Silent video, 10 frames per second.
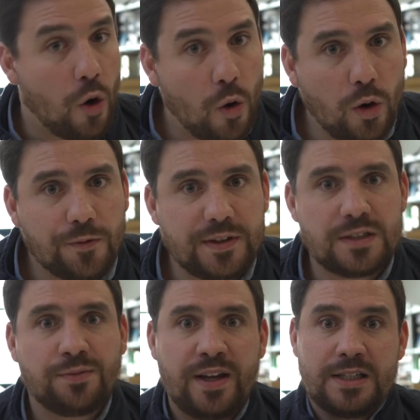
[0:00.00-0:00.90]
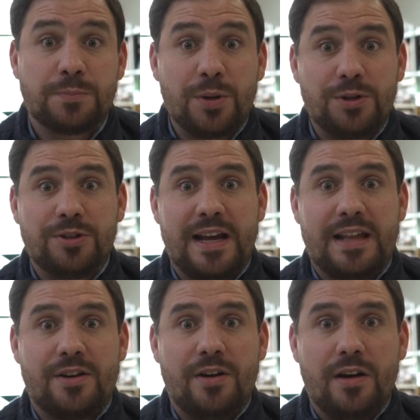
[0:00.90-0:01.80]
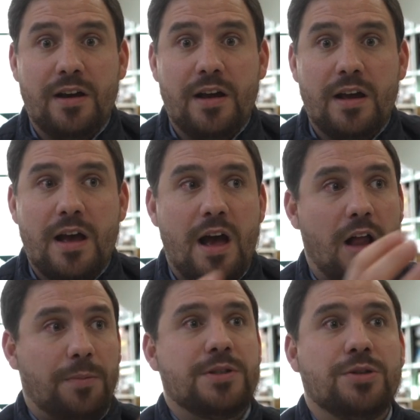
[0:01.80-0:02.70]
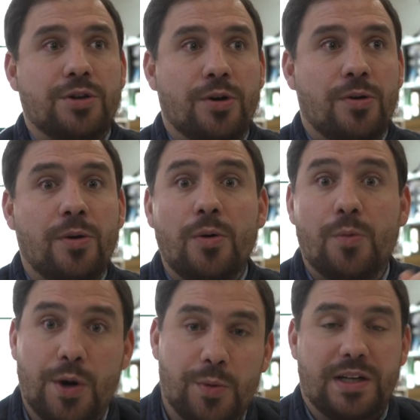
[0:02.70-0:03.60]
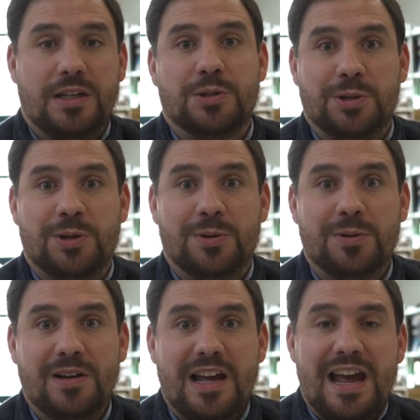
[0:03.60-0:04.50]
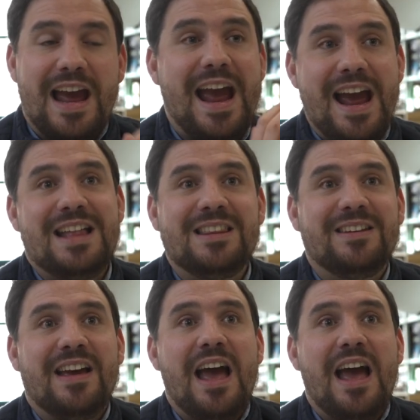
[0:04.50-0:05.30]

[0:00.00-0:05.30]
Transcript: All of these things put together help us to go where we need to go. And